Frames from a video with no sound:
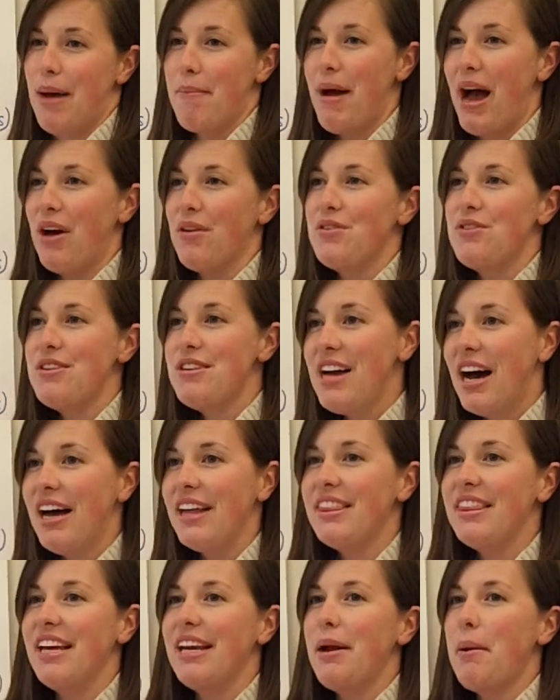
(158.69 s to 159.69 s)
about
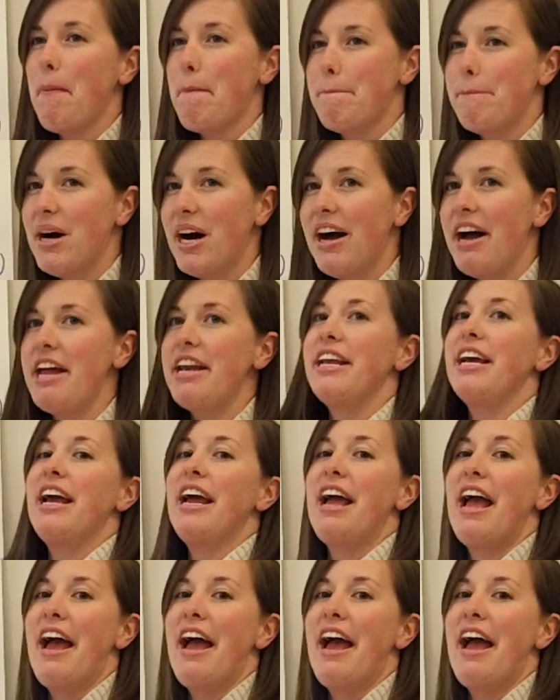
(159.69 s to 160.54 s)
nothing but